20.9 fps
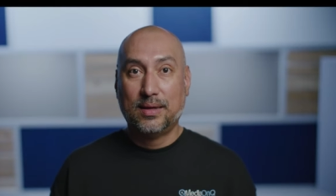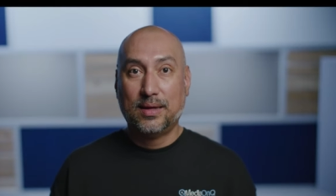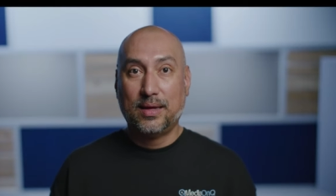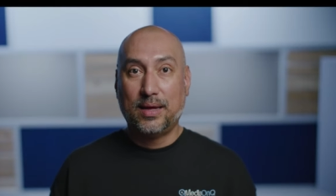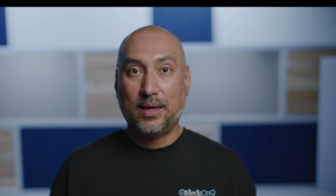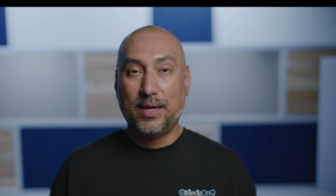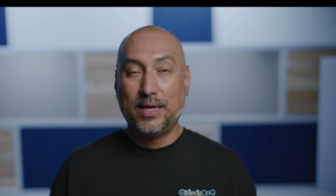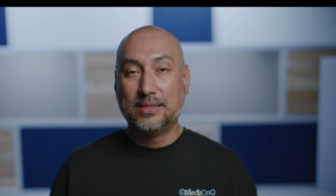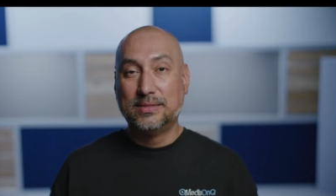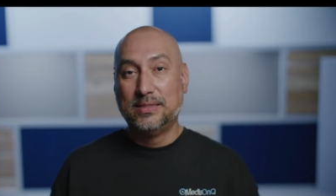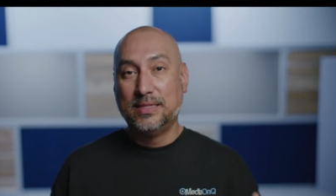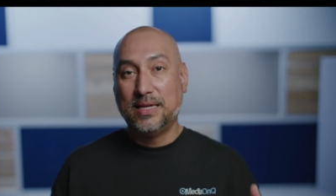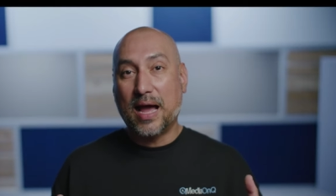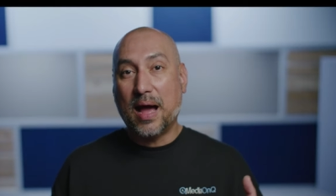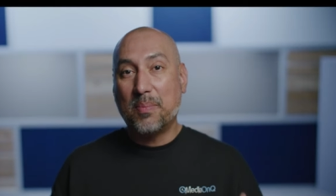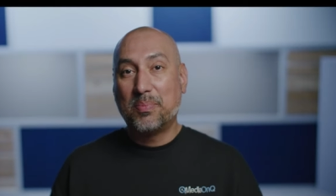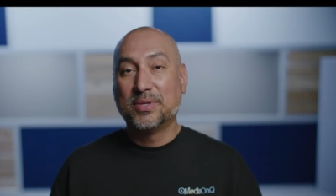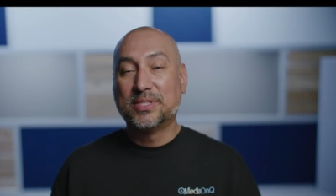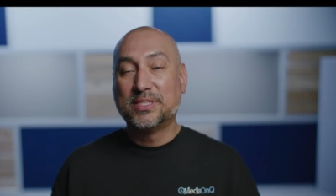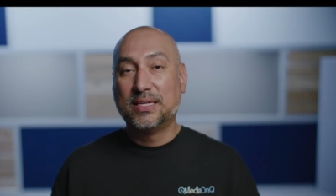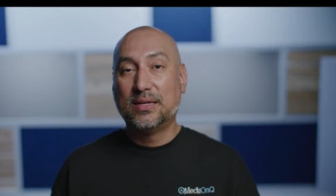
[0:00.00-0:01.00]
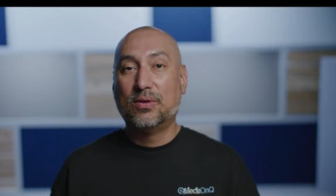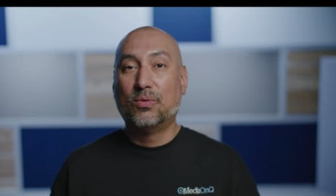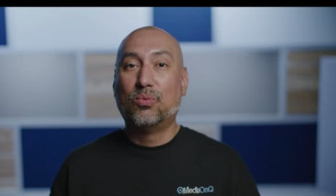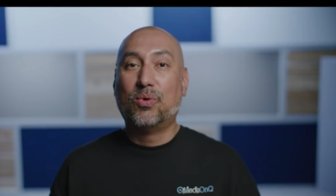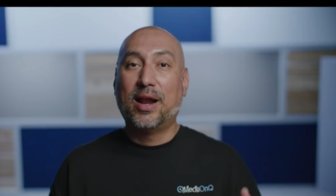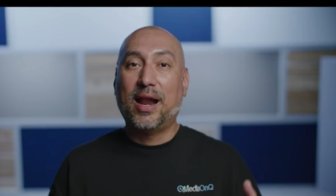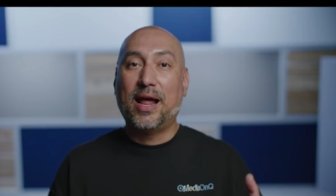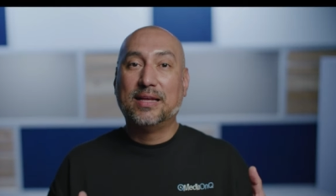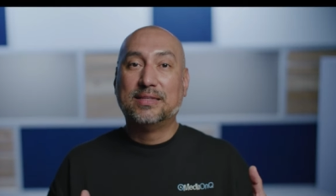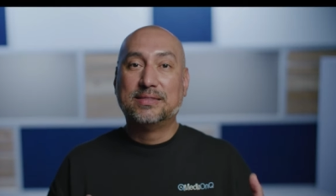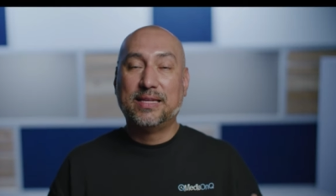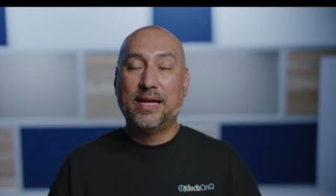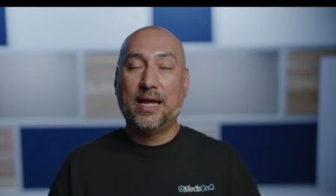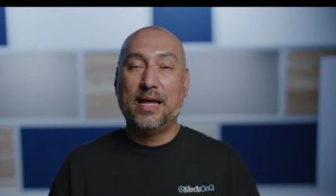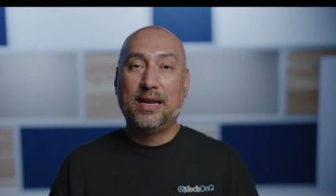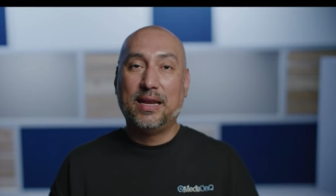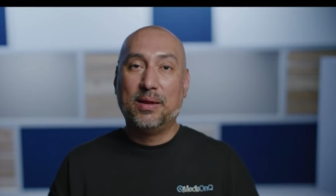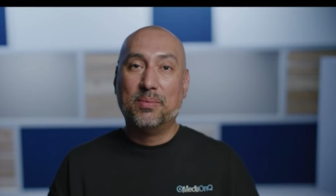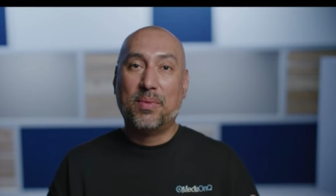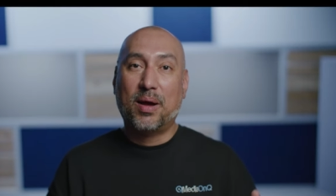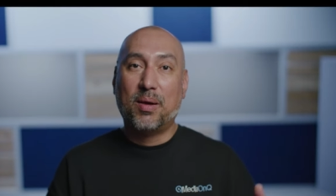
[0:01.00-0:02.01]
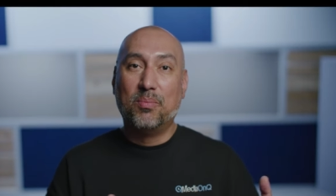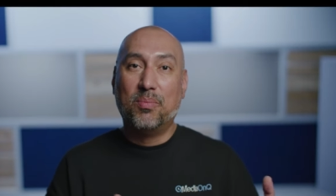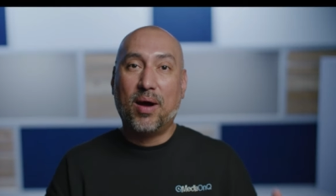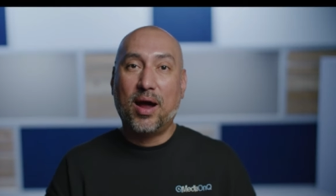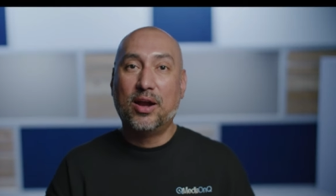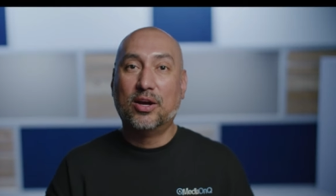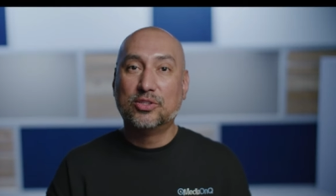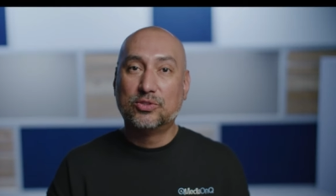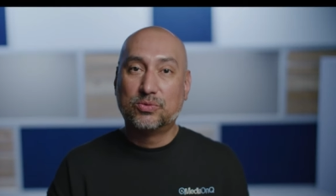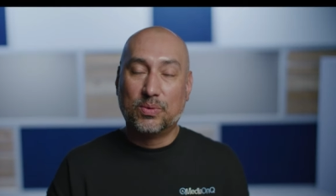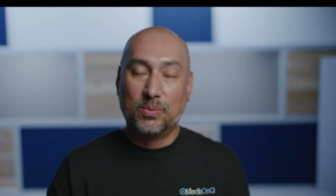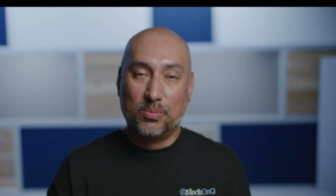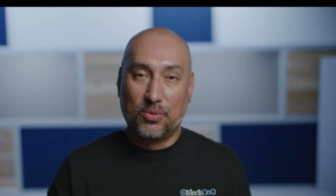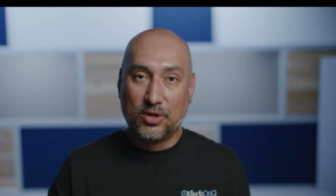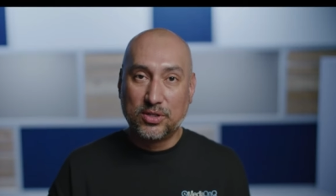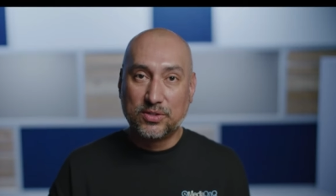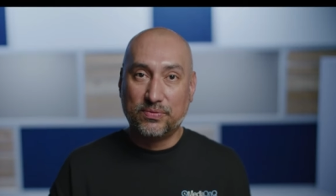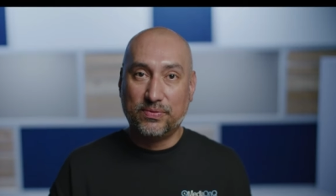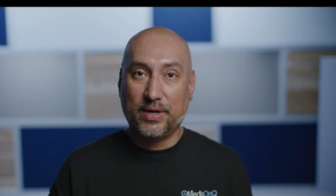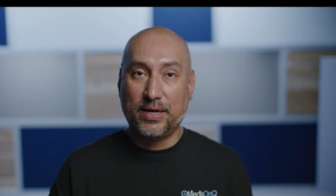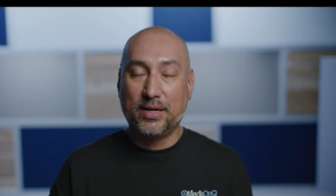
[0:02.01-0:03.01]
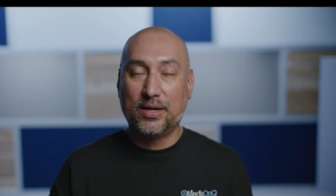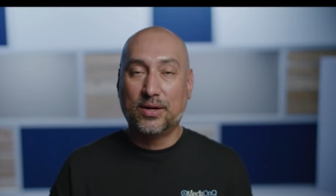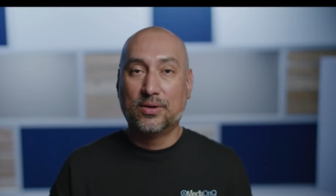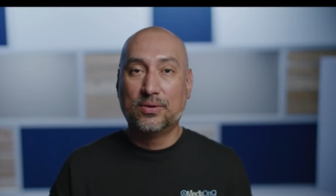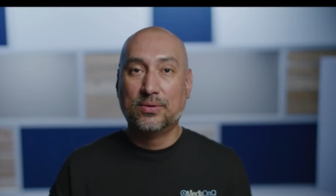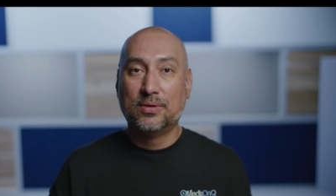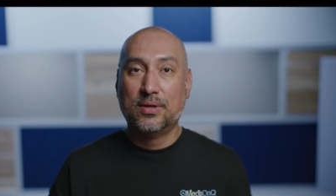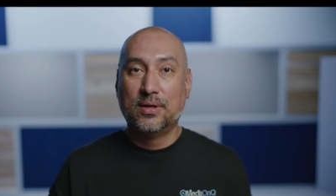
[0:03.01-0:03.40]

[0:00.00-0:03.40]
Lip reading: is the opposite of what I said in my buyer's remorse video.